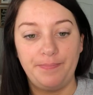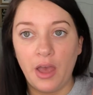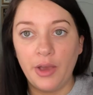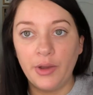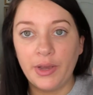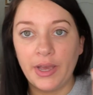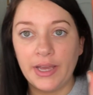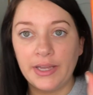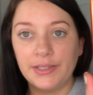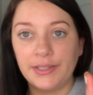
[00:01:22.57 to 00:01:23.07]

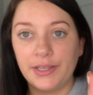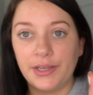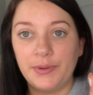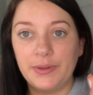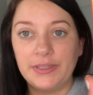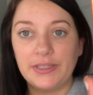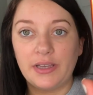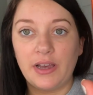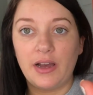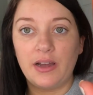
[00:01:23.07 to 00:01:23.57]
Okay, so
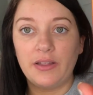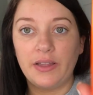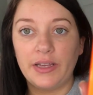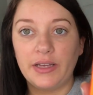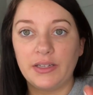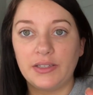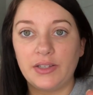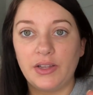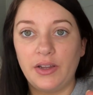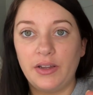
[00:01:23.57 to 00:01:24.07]
it's got like
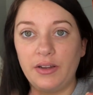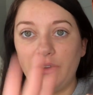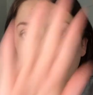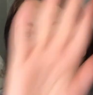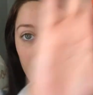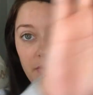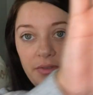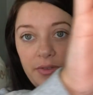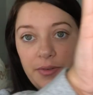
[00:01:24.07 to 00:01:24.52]
a ton of